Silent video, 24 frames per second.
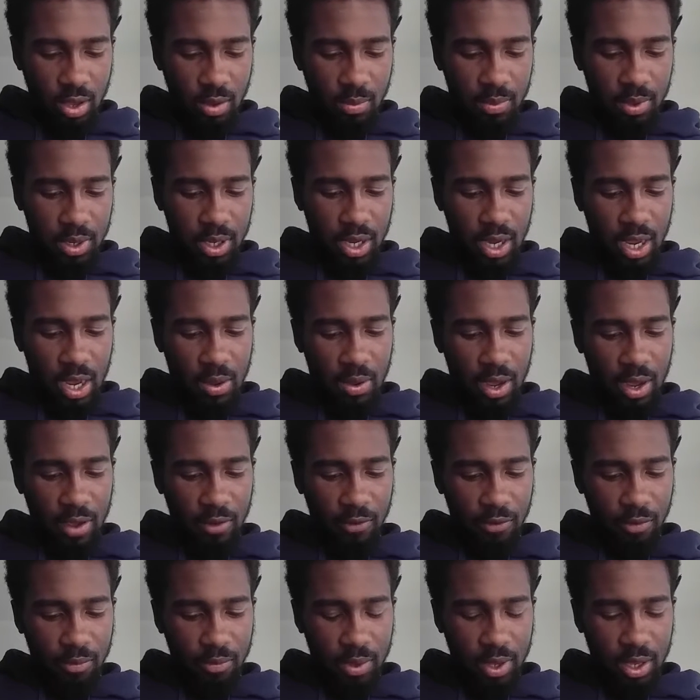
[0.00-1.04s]
But now I
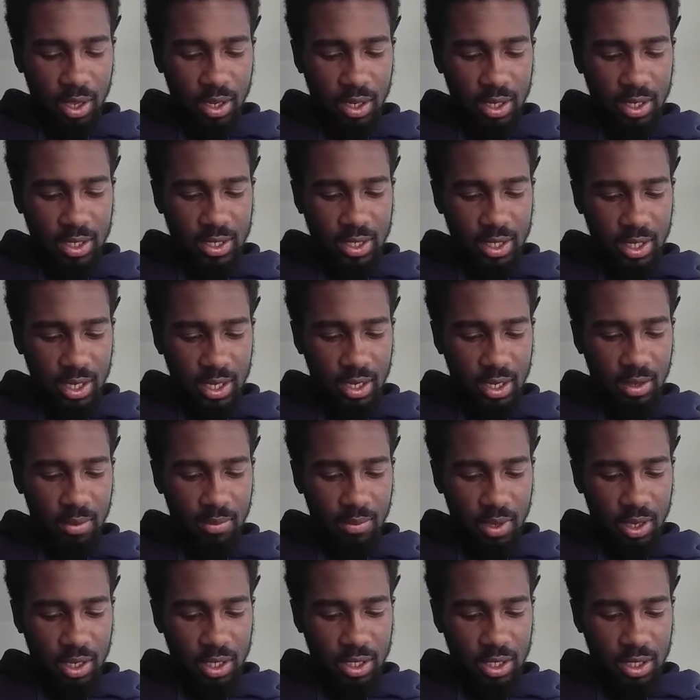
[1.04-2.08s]
forbid lest any
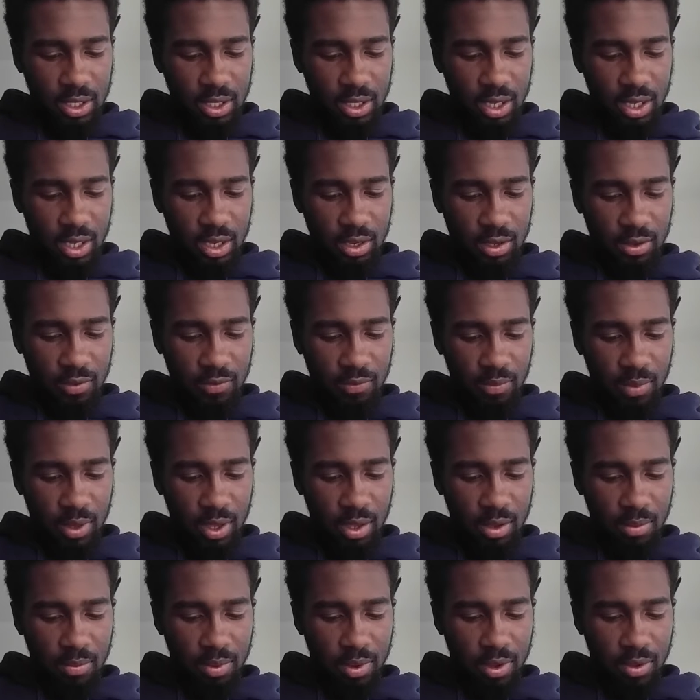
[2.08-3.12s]
man should think of me
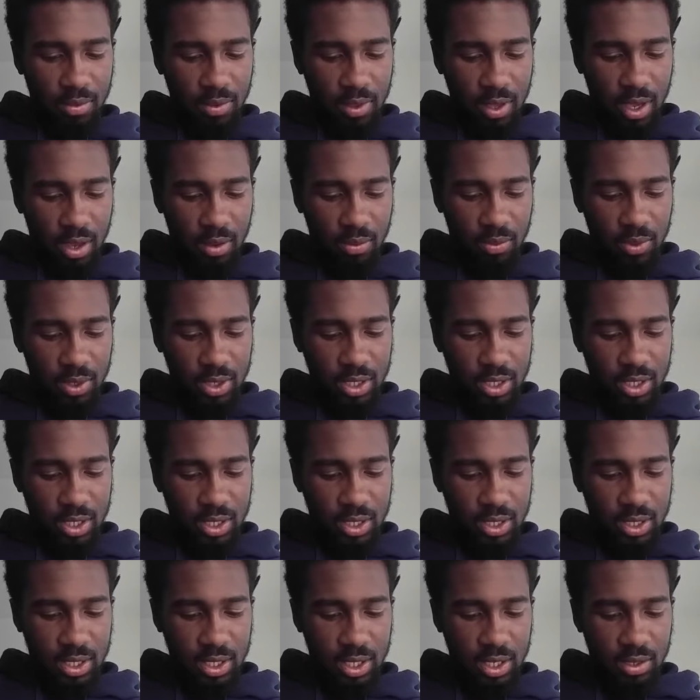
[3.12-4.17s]
above that which he
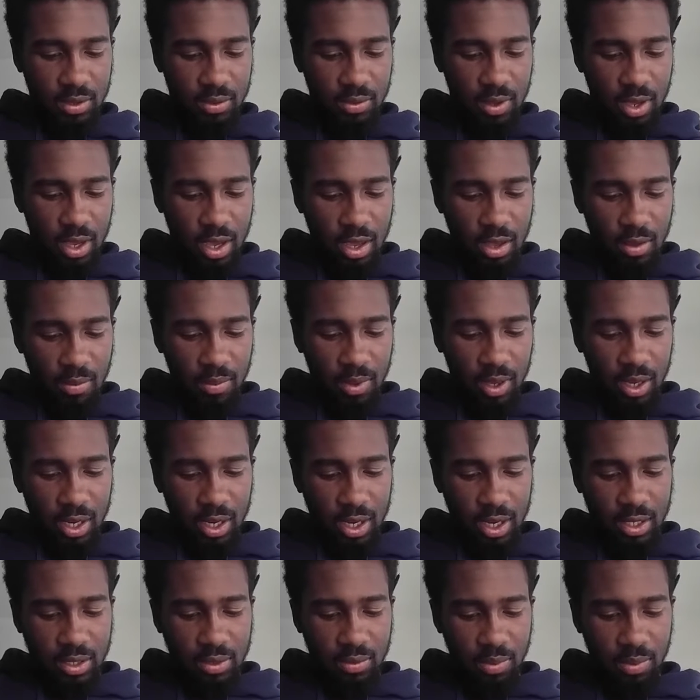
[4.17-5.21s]
seeth me
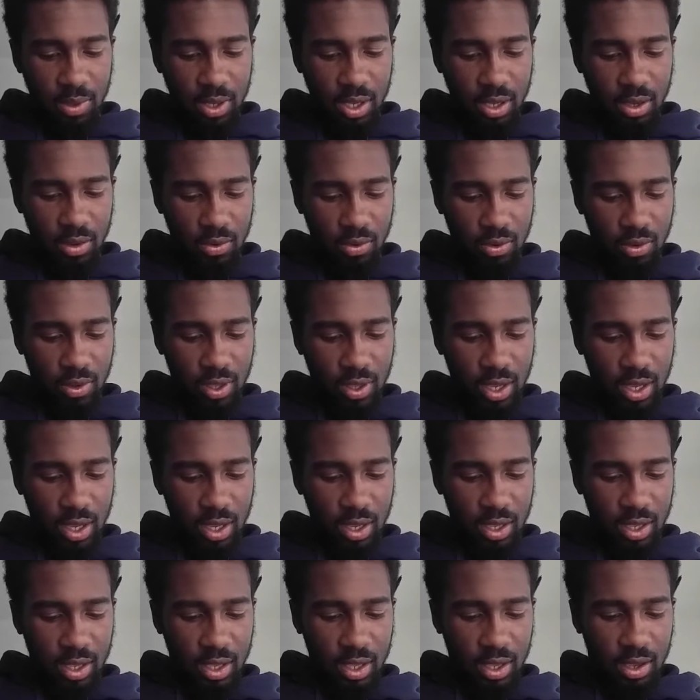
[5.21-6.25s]
not to be, or that
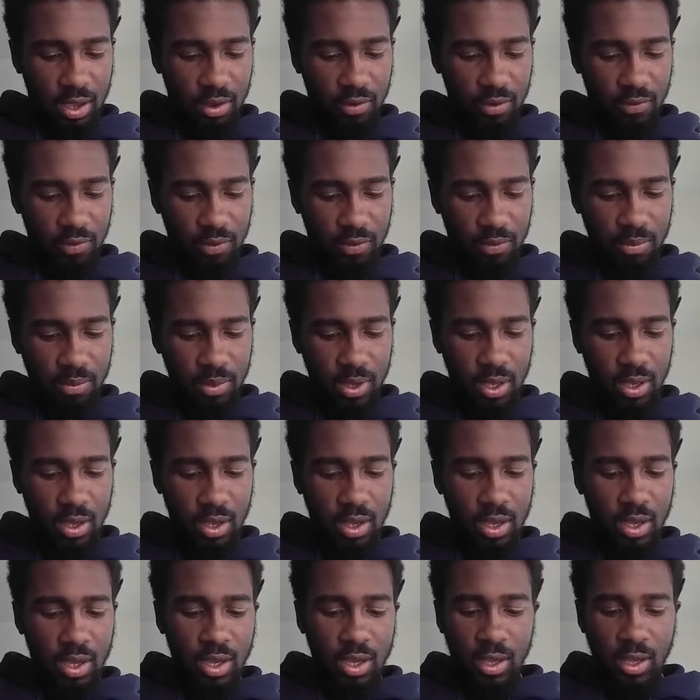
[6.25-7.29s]
he heareth of me.
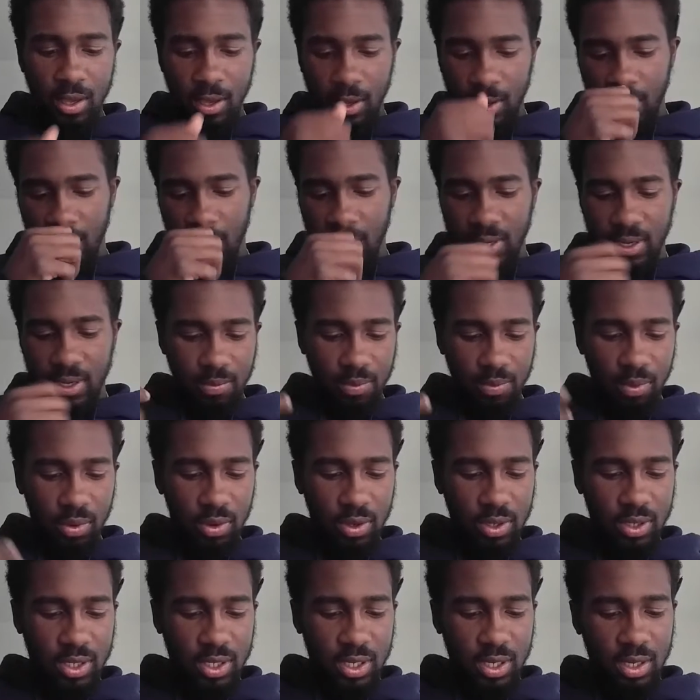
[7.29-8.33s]
Yeah,
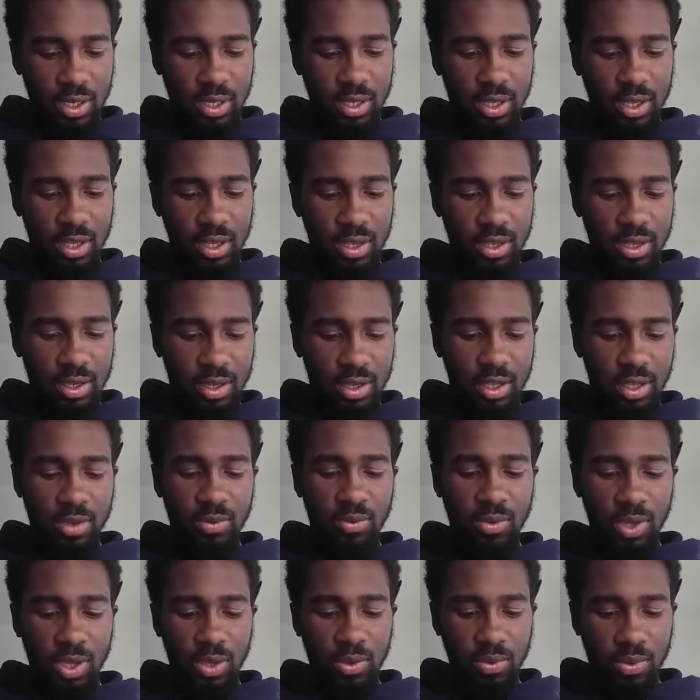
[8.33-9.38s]
Paul said, look, he uh, he,
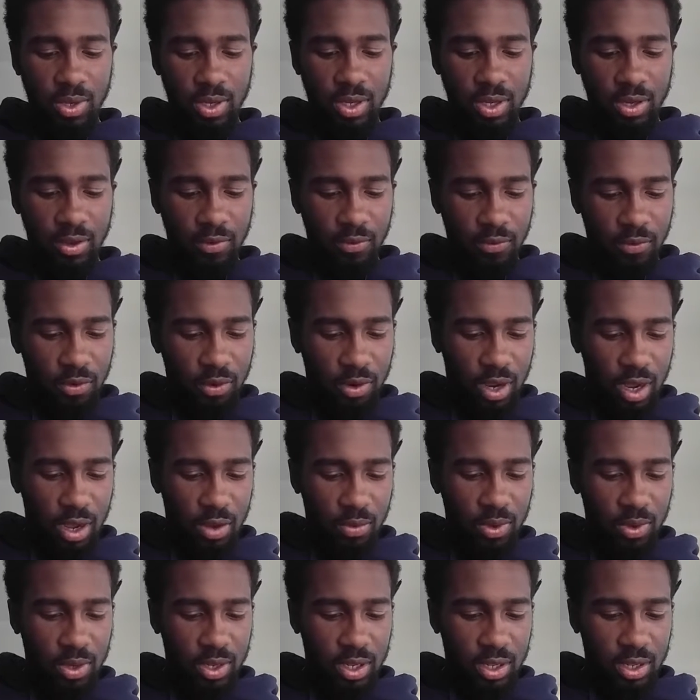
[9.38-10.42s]
he uh, for I
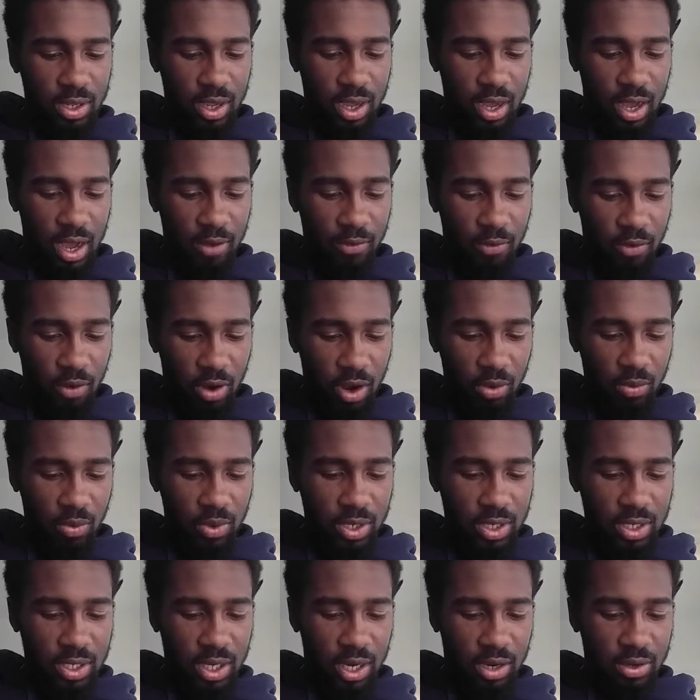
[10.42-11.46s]
will for I will
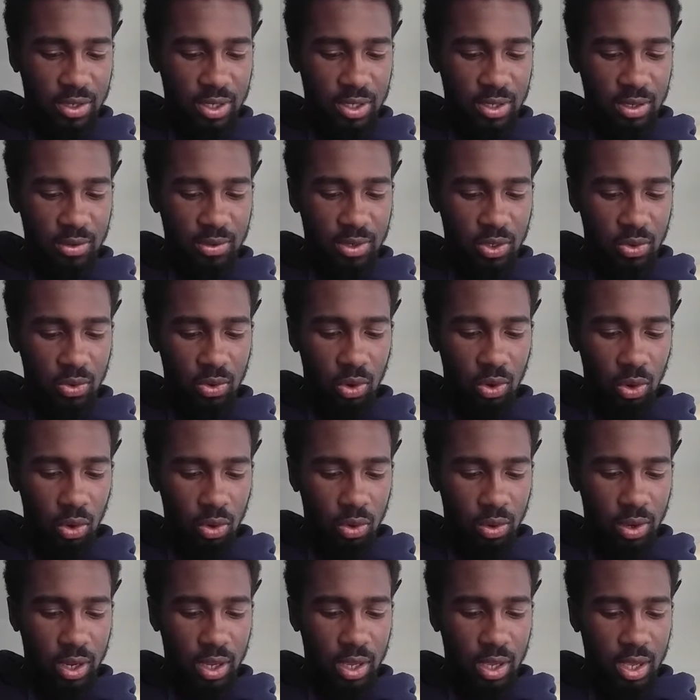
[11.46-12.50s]
desire to, to
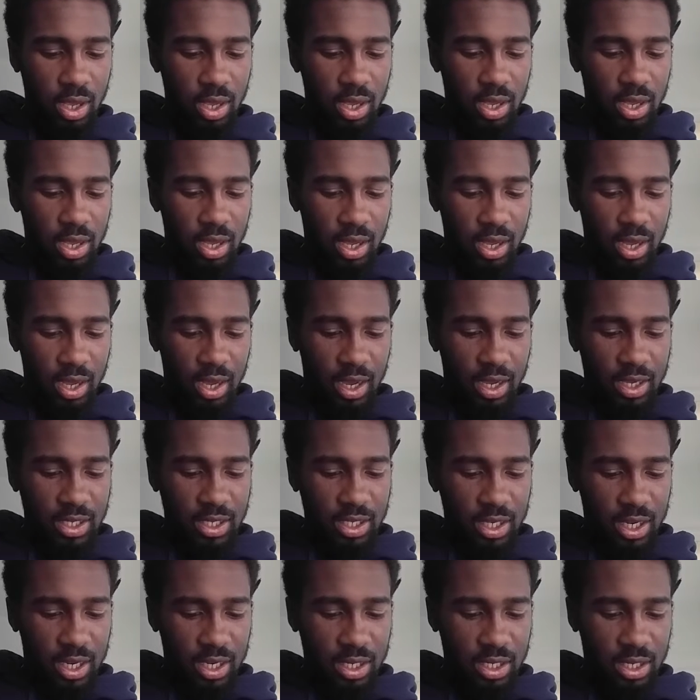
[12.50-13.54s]
glory, I, sh-
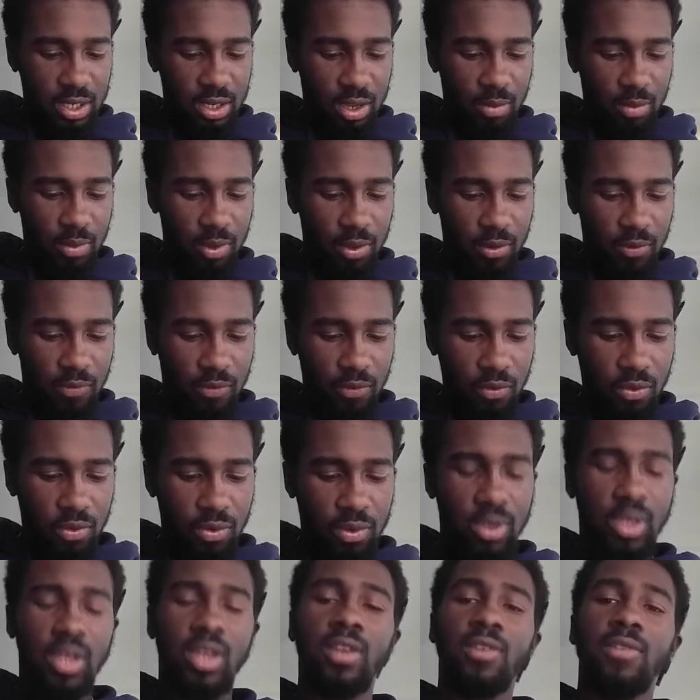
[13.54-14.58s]
I shall not be a fool.
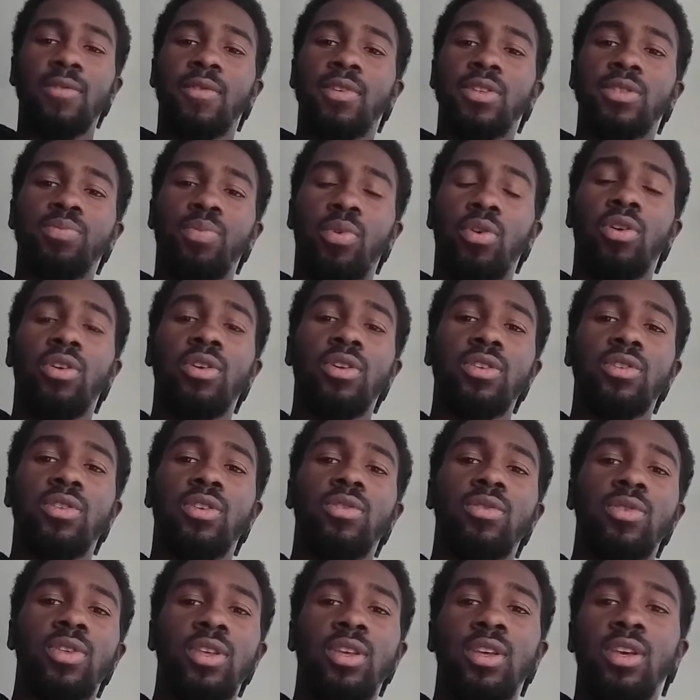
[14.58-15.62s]
Yeah, because Paul, you know,
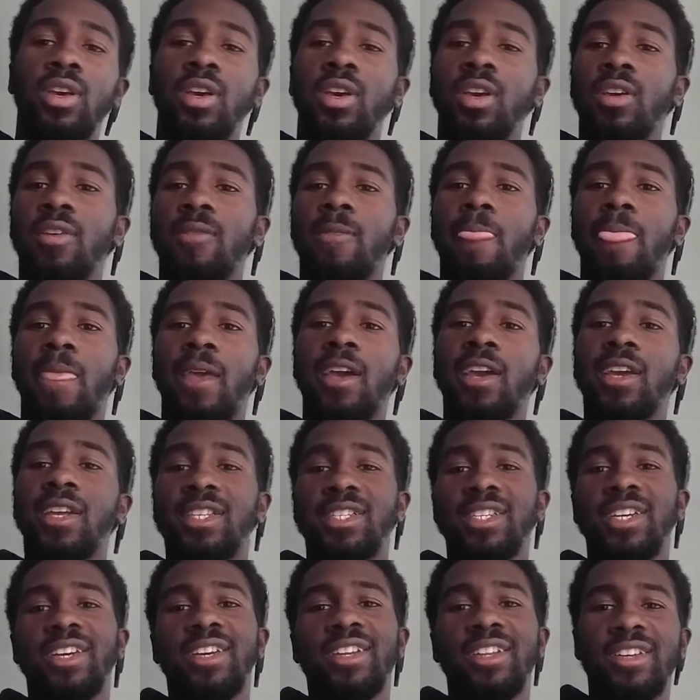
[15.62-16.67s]
he they ain't
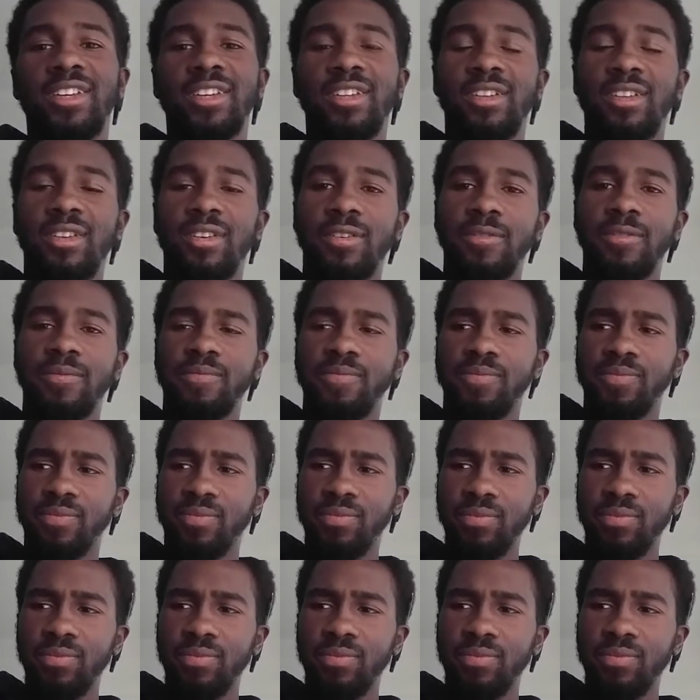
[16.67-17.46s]
tell you that. Um,